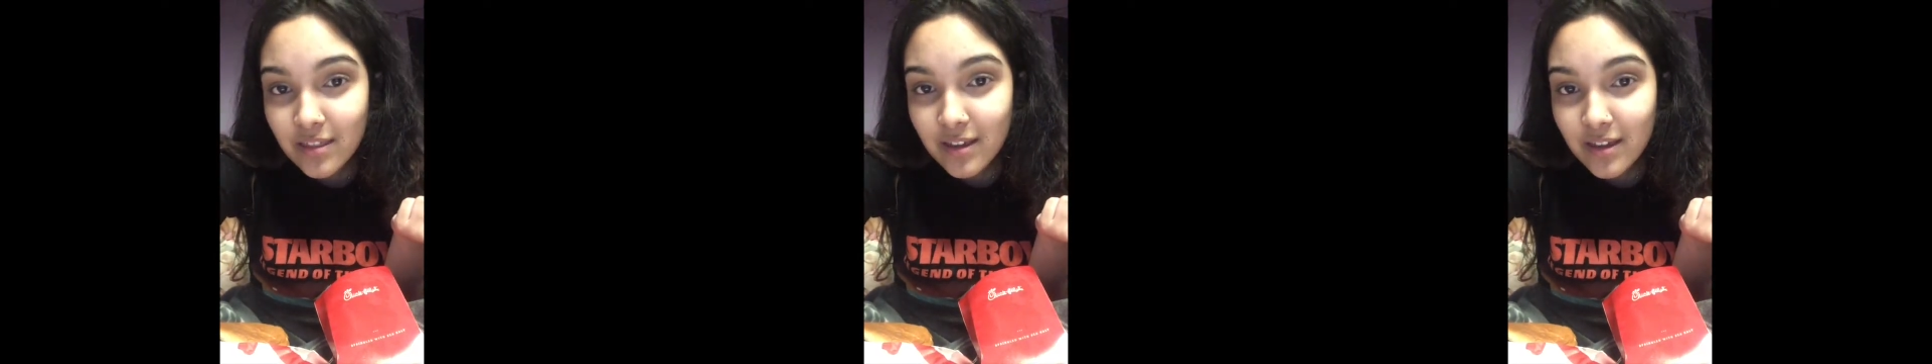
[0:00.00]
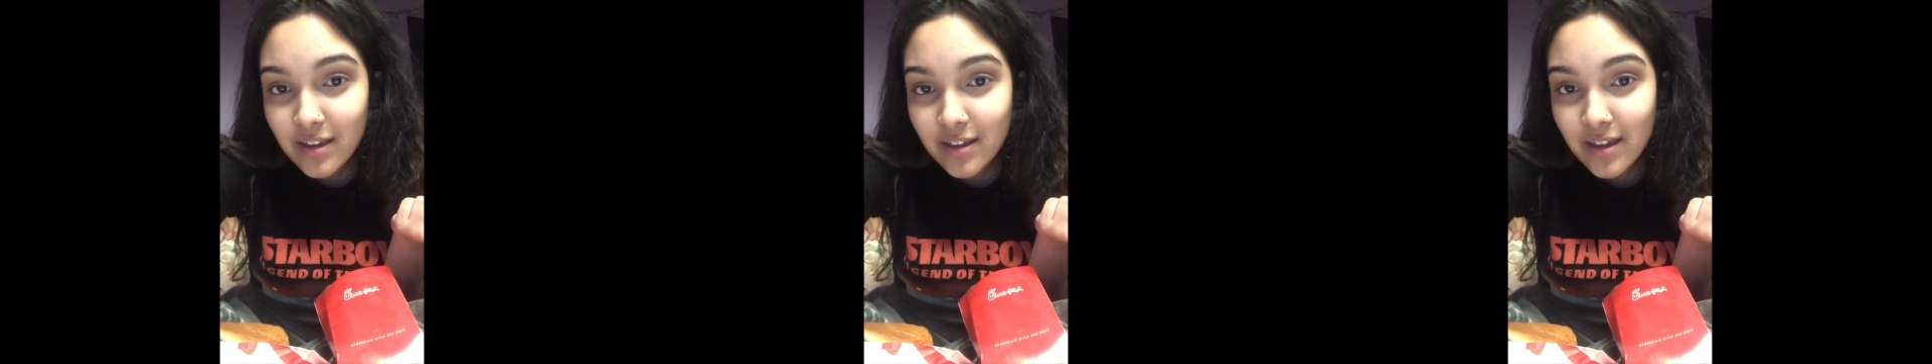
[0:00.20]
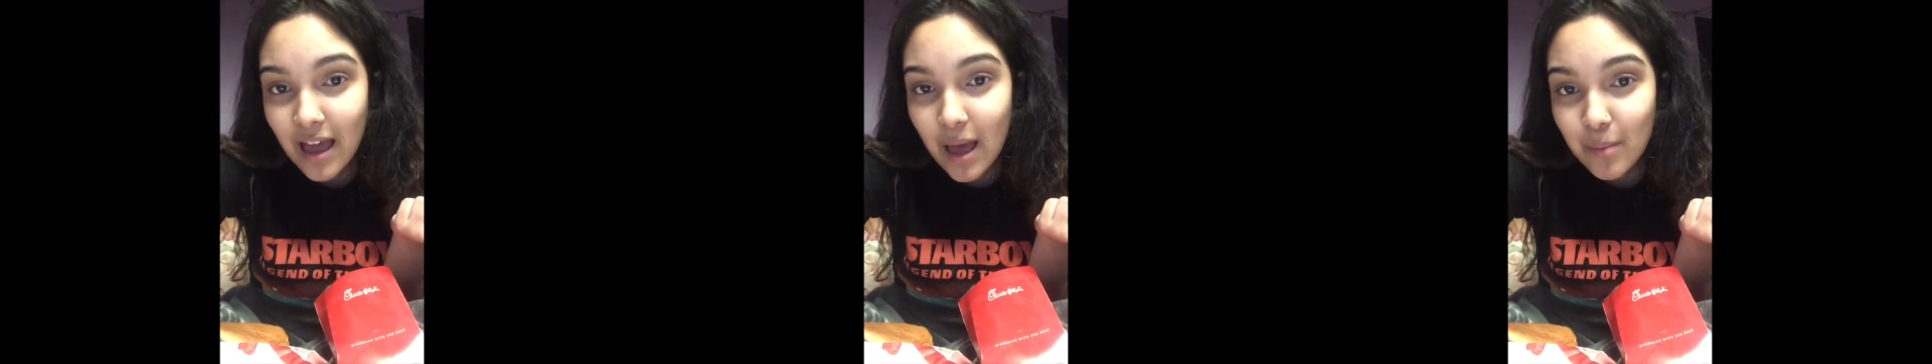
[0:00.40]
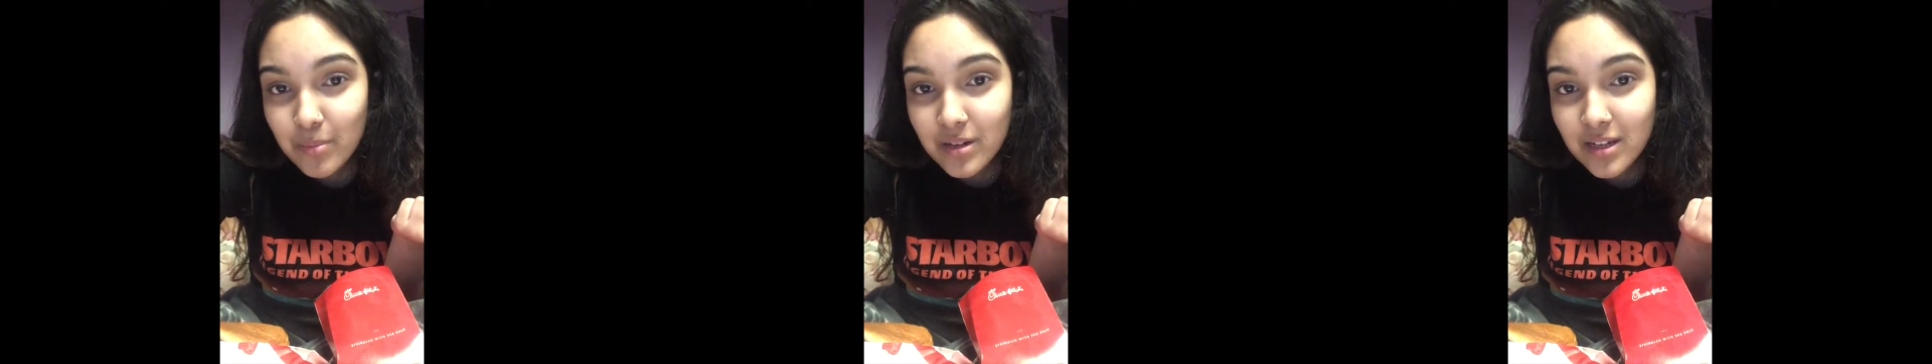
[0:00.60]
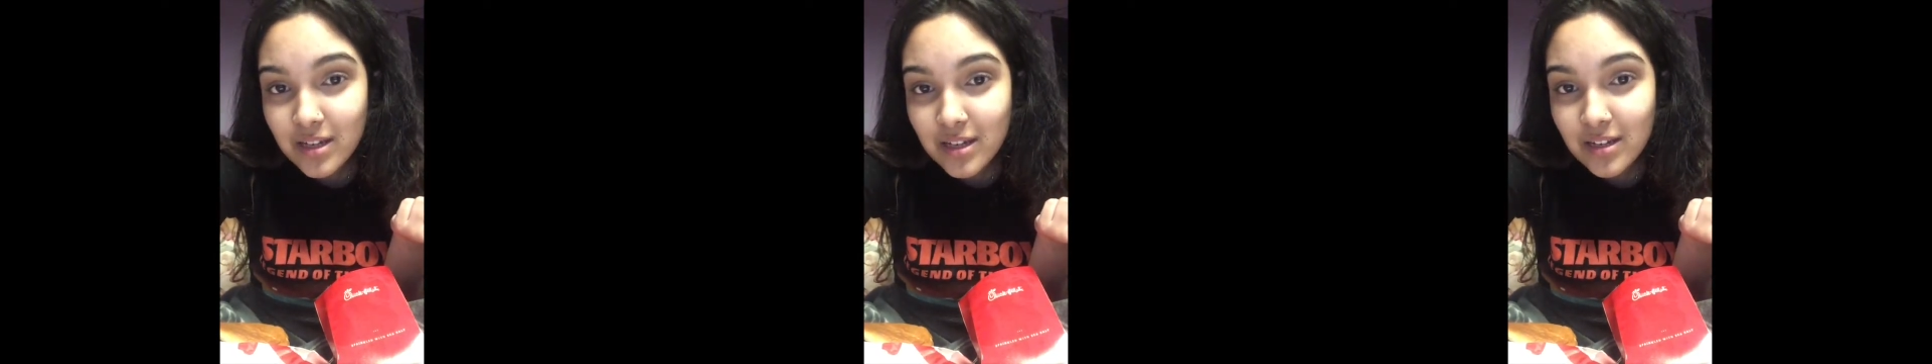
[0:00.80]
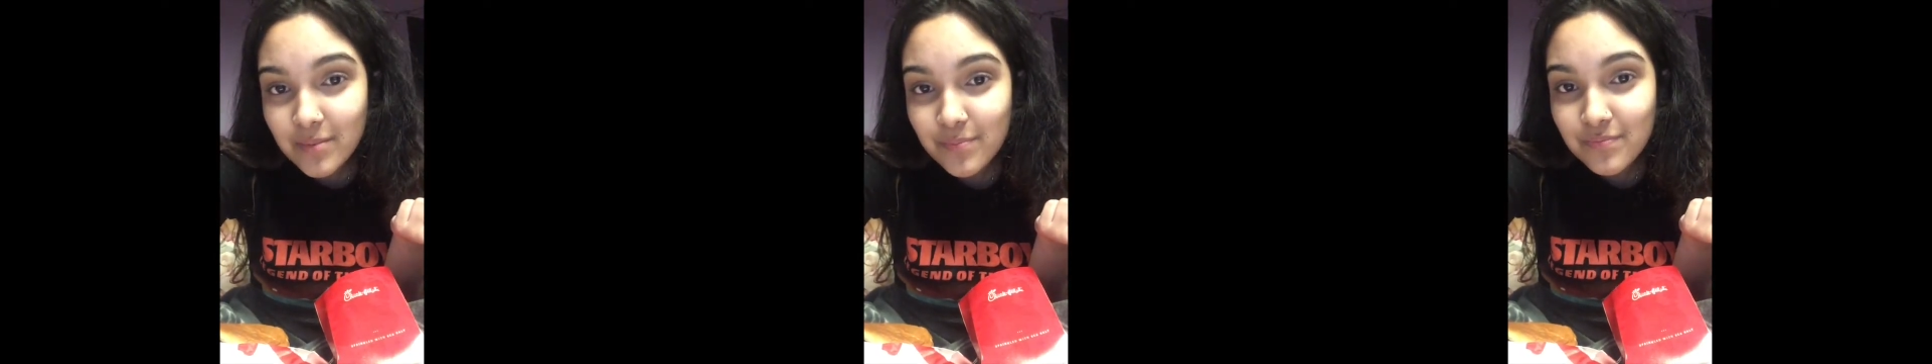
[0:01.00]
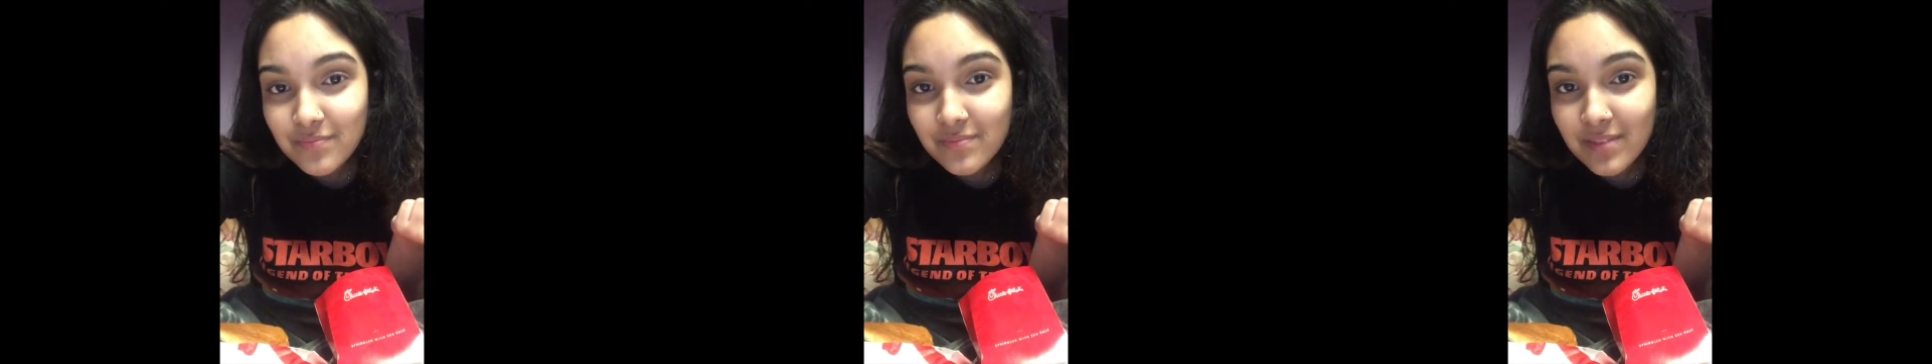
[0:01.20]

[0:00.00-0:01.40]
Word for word: thing happening,